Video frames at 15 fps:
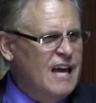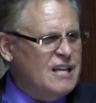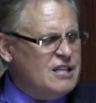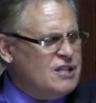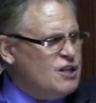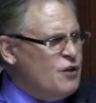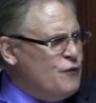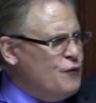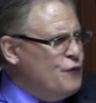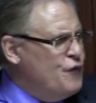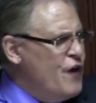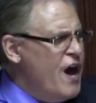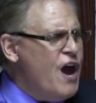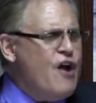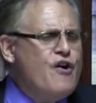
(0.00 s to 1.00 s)
It's the
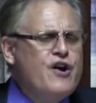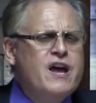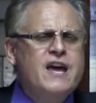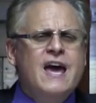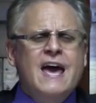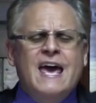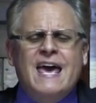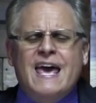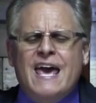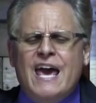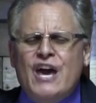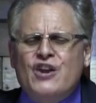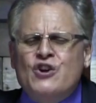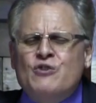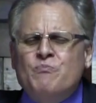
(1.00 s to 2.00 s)
very
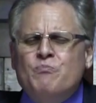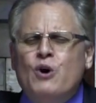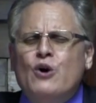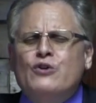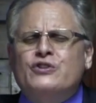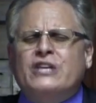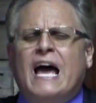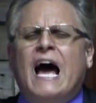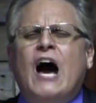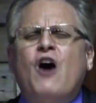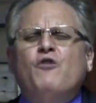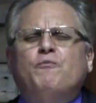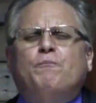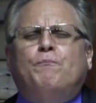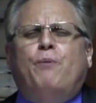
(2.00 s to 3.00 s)
innermost
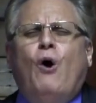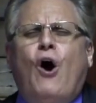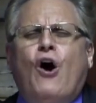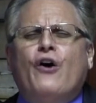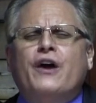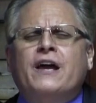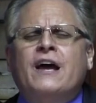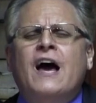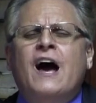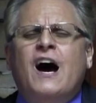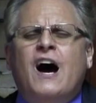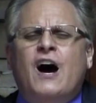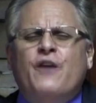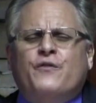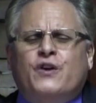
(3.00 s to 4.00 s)
outpouring
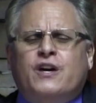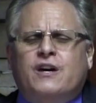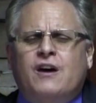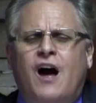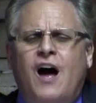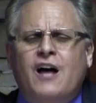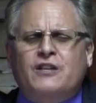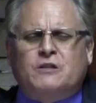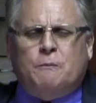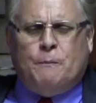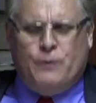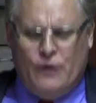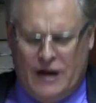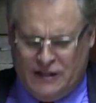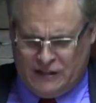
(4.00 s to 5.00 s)
of God's
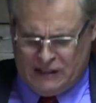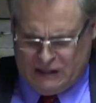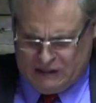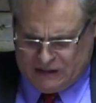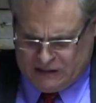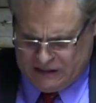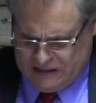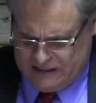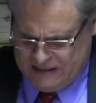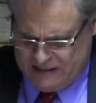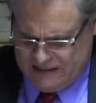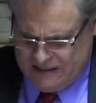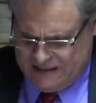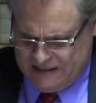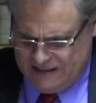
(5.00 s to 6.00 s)
presence.
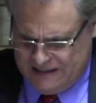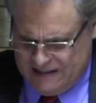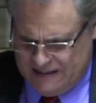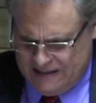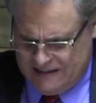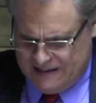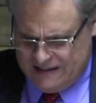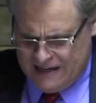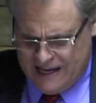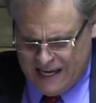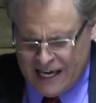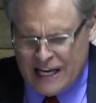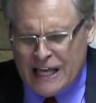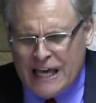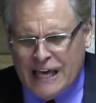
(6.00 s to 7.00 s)

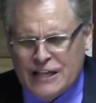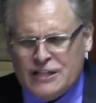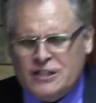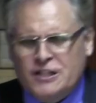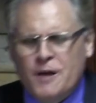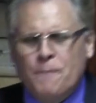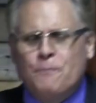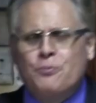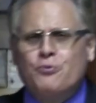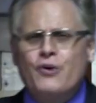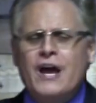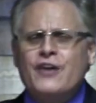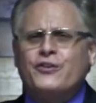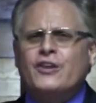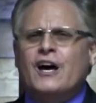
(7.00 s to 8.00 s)
It is the
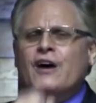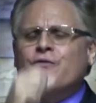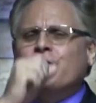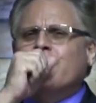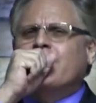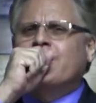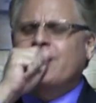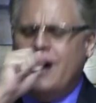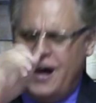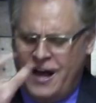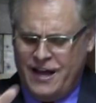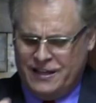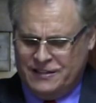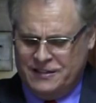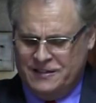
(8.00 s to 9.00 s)
breath of
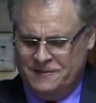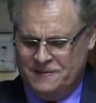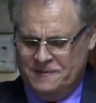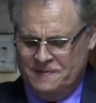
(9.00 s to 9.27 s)
God.